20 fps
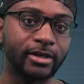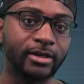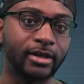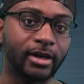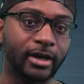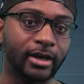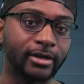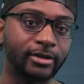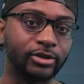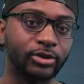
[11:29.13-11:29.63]

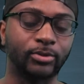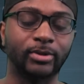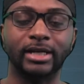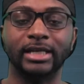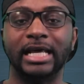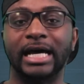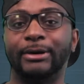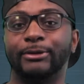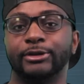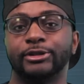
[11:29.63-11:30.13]
don't
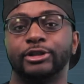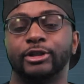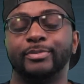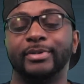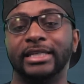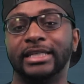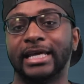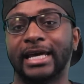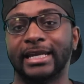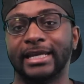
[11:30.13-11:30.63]
allow us to
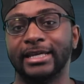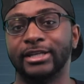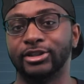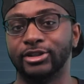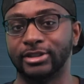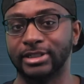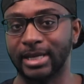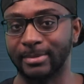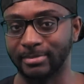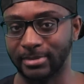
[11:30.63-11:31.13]
be led
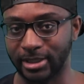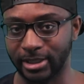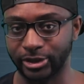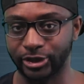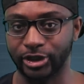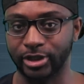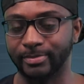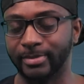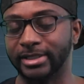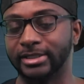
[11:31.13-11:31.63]
into
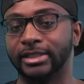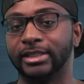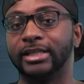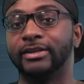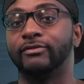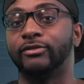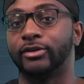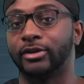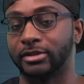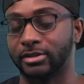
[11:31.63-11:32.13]
temptation, but
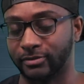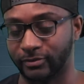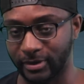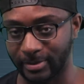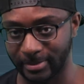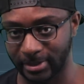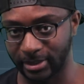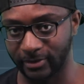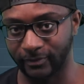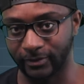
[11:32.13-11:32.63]
deliver us
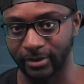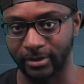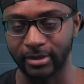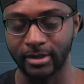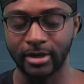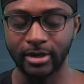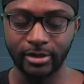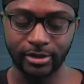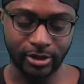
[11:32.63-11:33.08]
from evil.